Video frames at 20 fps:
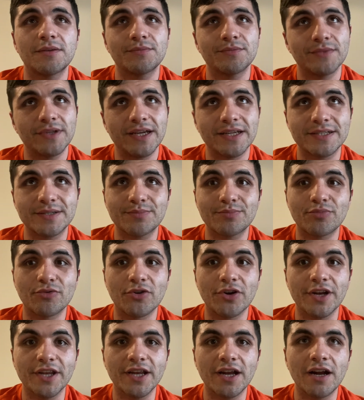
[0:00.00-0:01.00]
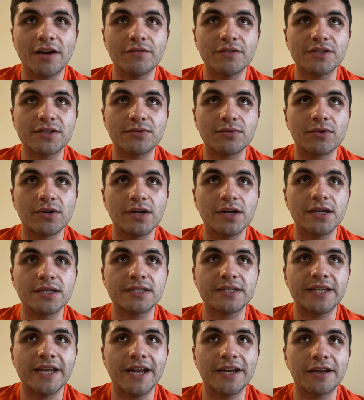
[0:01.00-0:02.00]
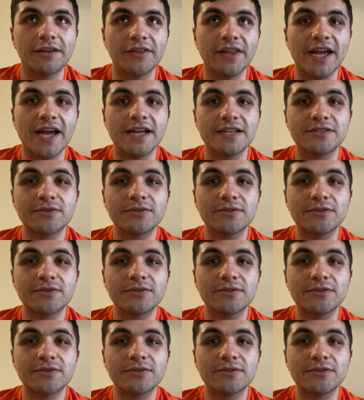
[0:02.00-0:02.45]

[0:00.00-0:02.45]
that's pretty obvious where I stand on that.